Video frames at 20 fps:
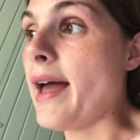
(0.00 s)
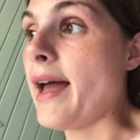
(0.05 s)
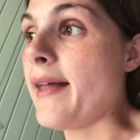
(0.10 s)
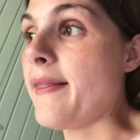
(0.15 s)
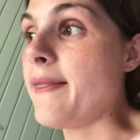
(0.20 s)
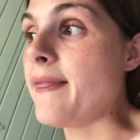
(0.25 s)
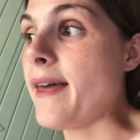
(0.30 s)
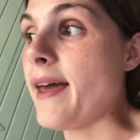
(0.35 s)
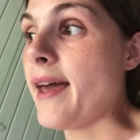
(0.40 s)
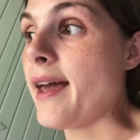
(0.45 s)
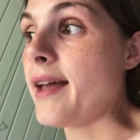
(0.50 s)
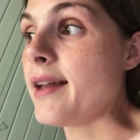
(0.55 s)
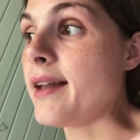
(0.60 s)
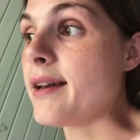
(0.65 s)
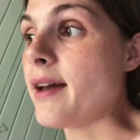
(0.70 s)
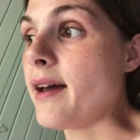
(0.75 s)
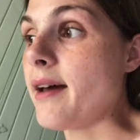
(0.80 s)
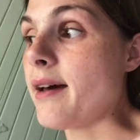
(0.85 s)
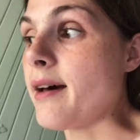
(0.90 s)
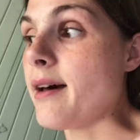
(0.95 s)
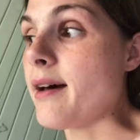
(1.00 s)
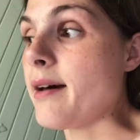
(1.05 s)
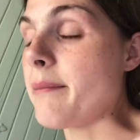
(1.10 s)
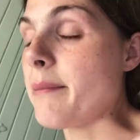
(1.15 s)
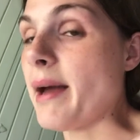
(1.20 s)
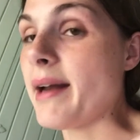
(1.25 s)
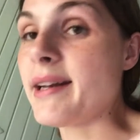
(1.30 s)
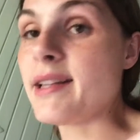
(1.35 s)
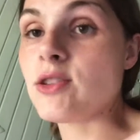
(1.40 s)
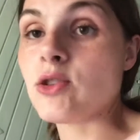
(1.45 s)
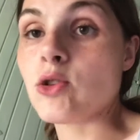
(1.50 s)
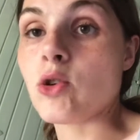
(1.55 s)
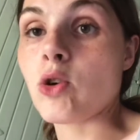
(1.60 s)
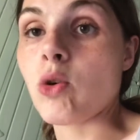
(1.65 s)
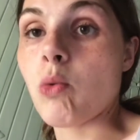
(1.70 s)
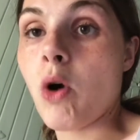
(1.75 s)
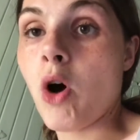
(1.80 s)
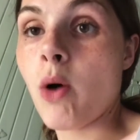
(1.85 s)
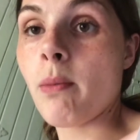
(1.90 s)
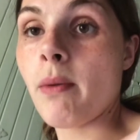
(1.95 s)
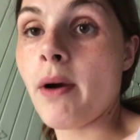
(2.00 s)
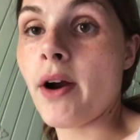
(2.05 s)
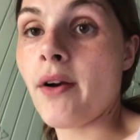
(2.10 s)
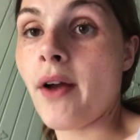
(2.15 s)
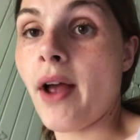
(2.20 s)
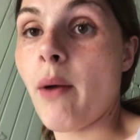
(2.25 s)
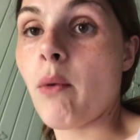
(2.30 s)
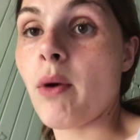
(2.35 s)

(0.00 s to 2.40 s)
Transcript: And then I need to go to Walmart.